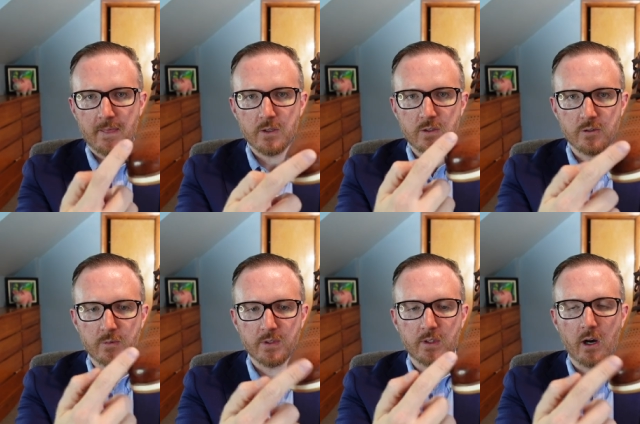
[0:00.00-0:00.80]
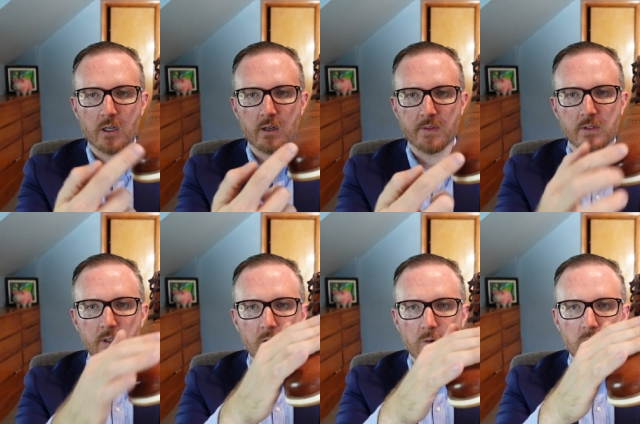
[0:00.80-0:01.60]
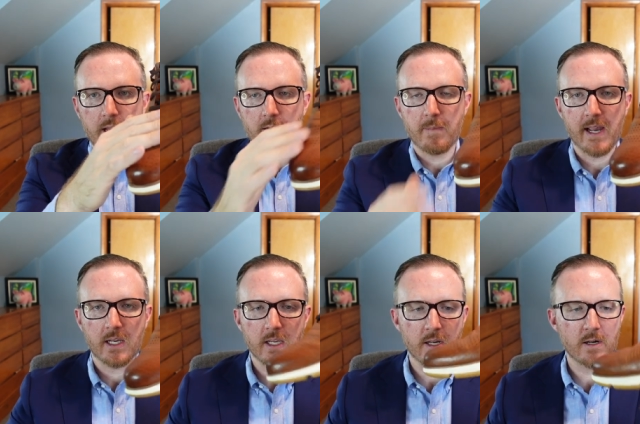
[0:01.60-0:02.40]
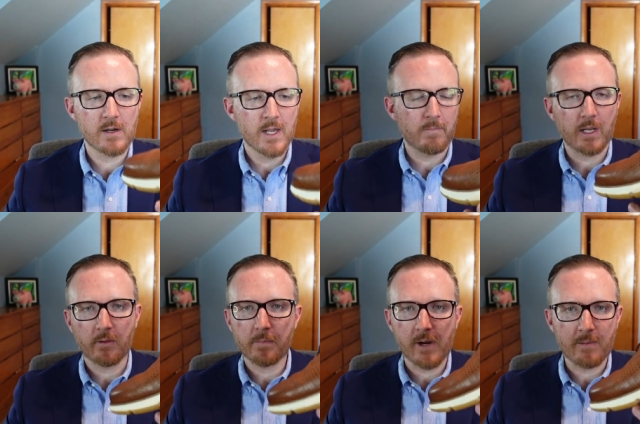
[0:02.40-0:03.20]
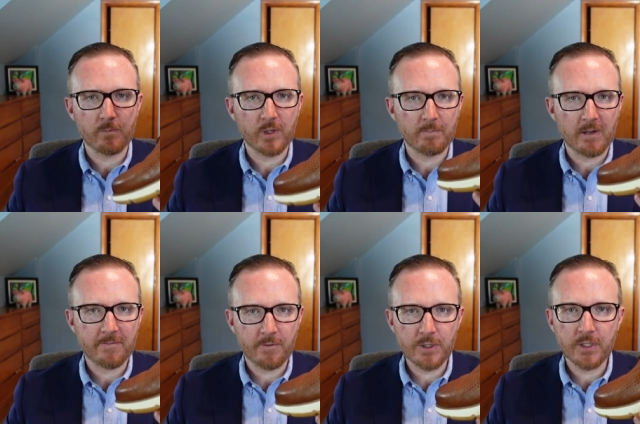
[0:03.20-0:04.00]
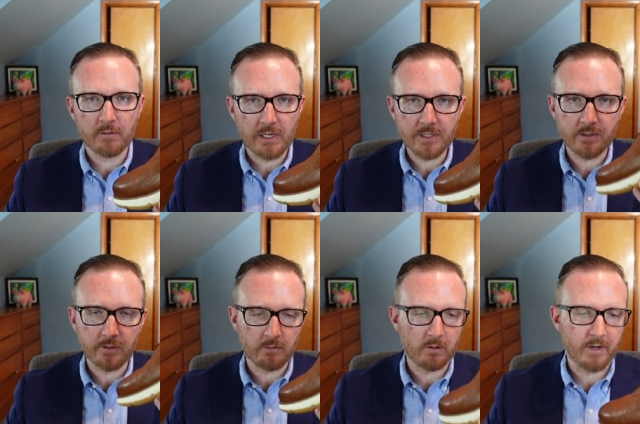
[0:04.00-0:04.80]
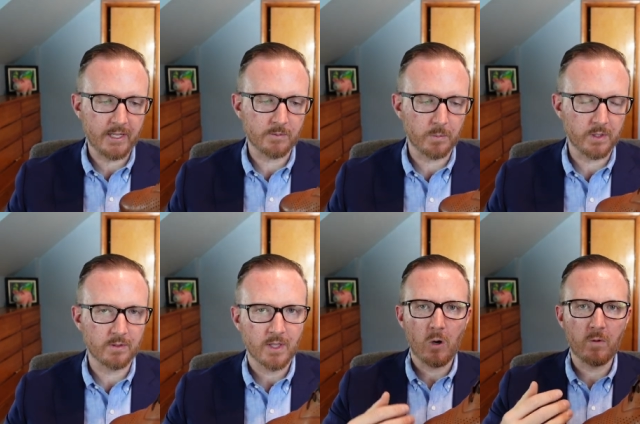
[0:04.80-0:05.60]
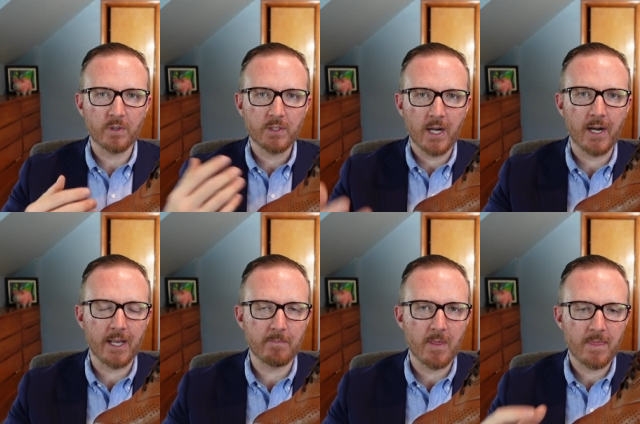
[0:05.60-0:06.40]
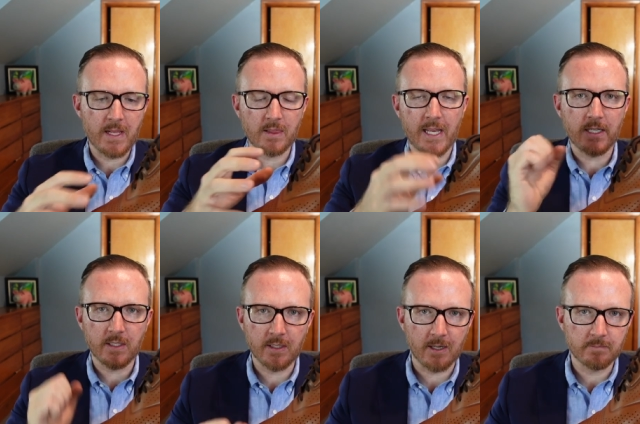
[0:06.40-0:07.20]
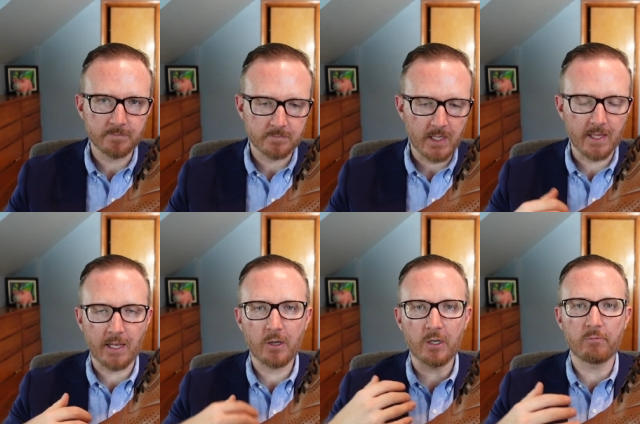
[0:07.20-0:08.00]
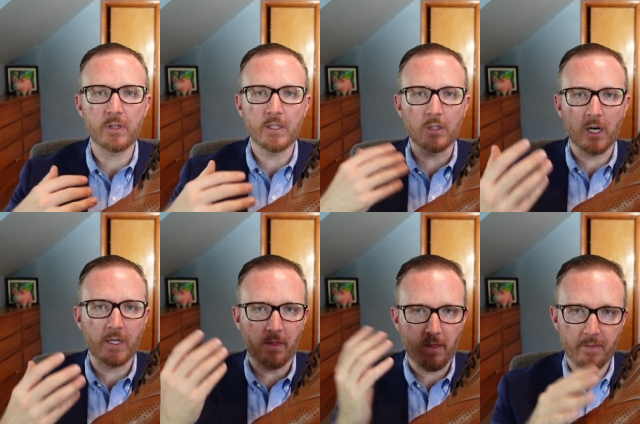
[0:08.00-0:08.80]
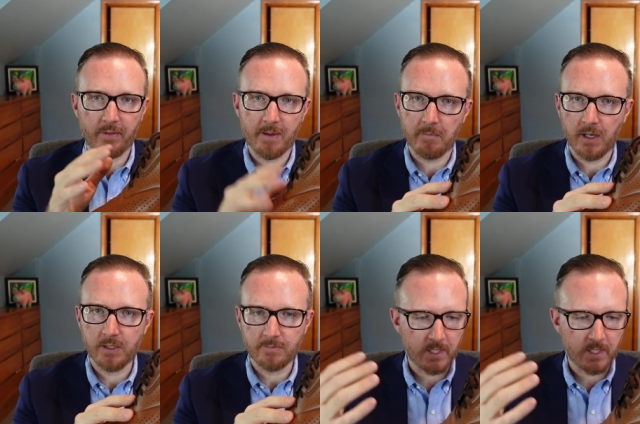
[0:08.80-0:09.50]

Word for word: the shoe is darker at the toe, lighter back here. My other problem with my first generation Zero Grands was over time they lightened up and I couldn't really darken the leather that much.